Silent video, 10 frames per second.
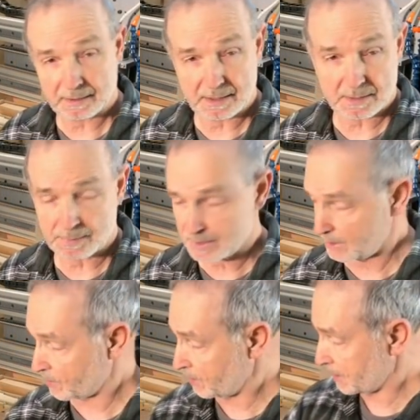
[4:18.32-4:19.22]
these
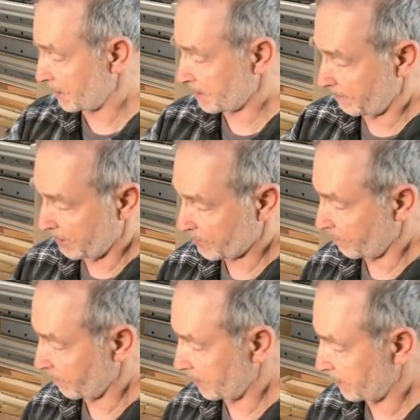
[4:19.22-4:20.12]
positions as I mentioned
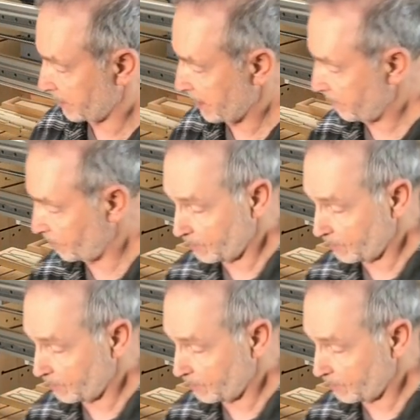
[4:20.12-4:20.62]
around the table.